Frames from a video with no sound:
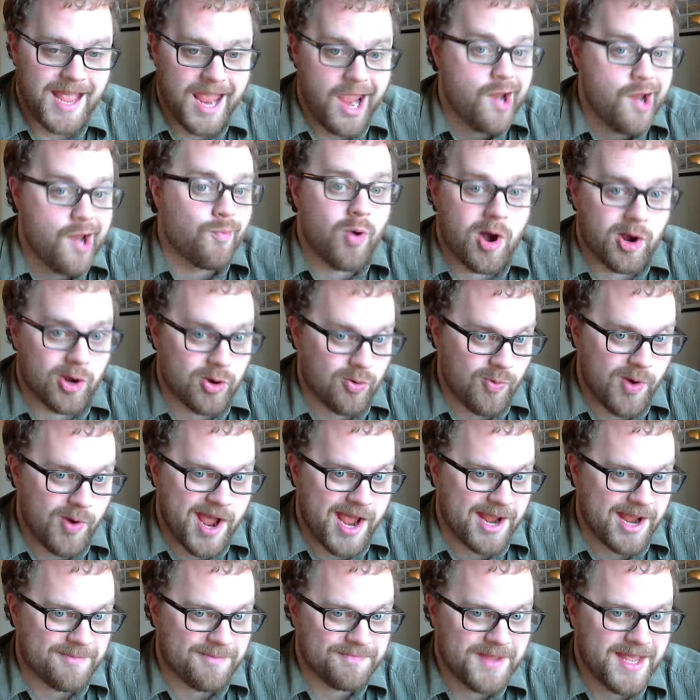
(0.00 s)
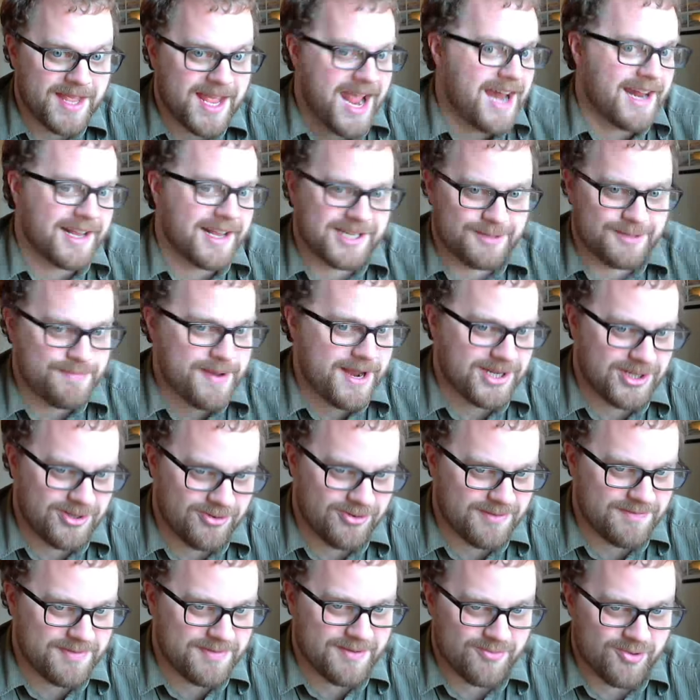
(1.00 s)
and walk away and expect you
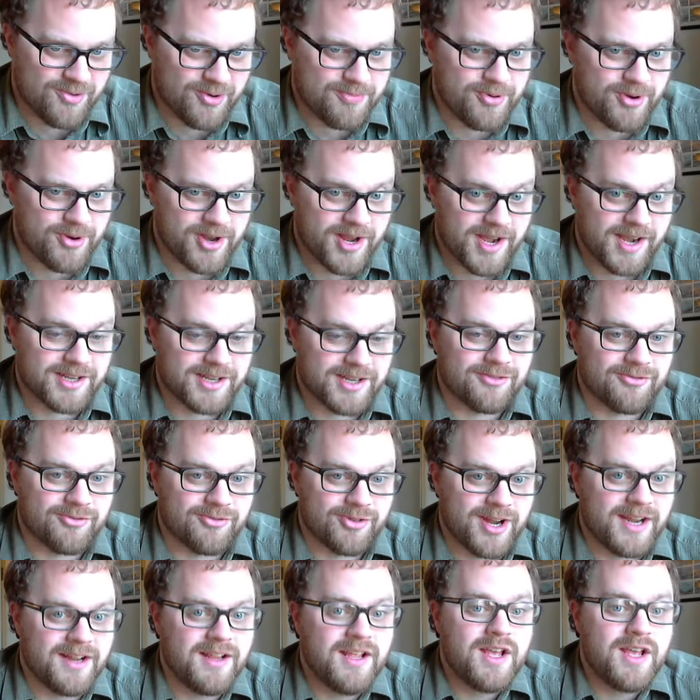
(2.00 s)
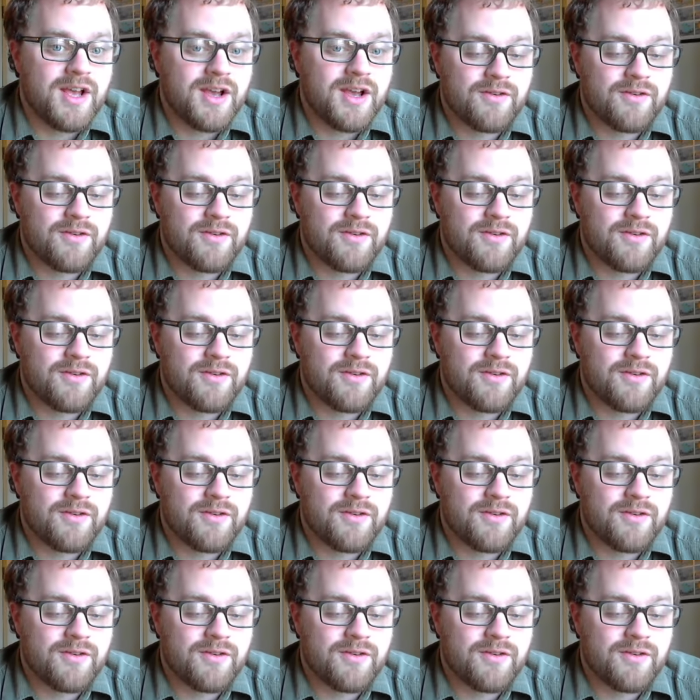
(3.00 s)
to be more productive, right?